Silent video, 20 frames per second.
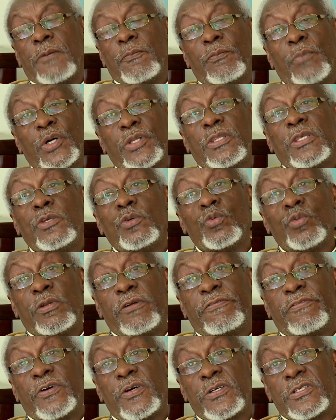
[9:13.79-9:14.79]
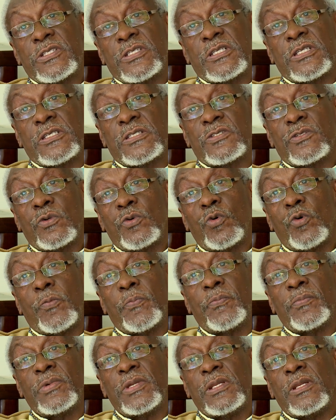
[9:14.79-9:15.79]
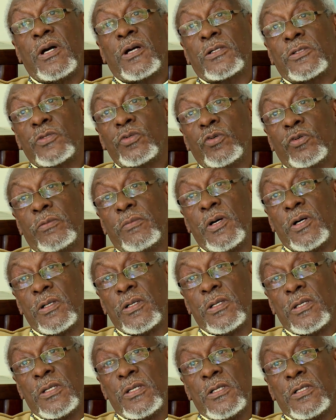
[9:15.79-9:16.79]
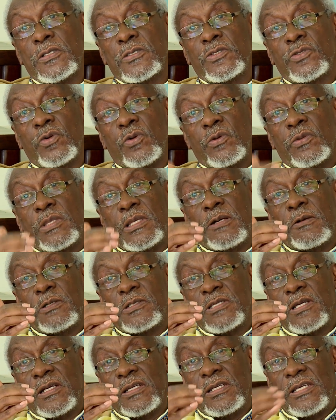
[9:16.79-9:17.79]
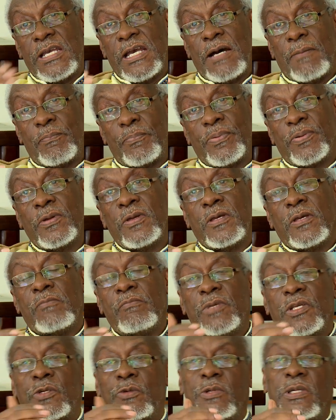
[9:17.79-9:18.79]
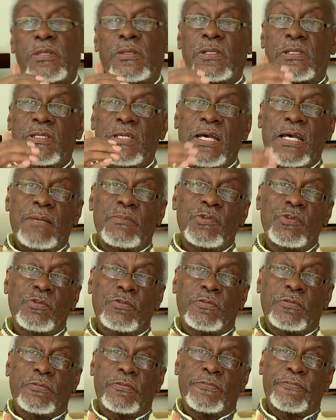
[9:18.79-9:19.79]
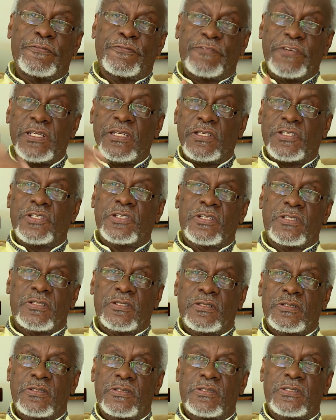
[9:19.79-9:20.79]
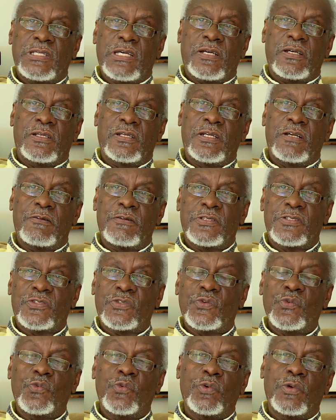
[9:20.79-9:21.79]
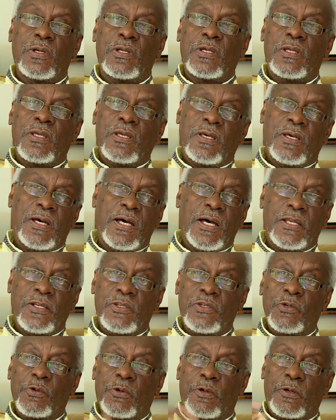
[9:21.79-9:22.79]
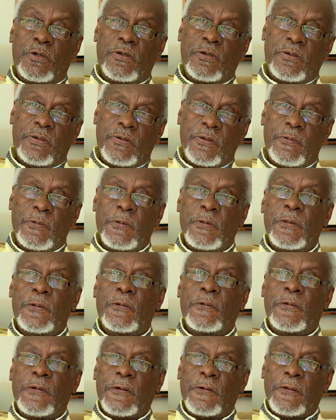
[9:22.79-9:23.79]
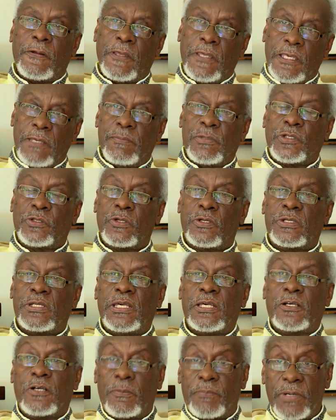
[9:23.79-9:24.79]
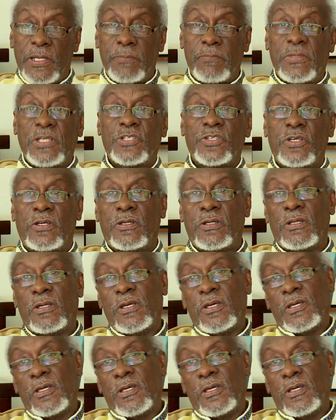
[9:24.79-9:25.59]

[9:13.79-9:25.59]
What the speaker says: But the universities opened in October, so there was a gap between the time you finished secondary school and you were able to take up admission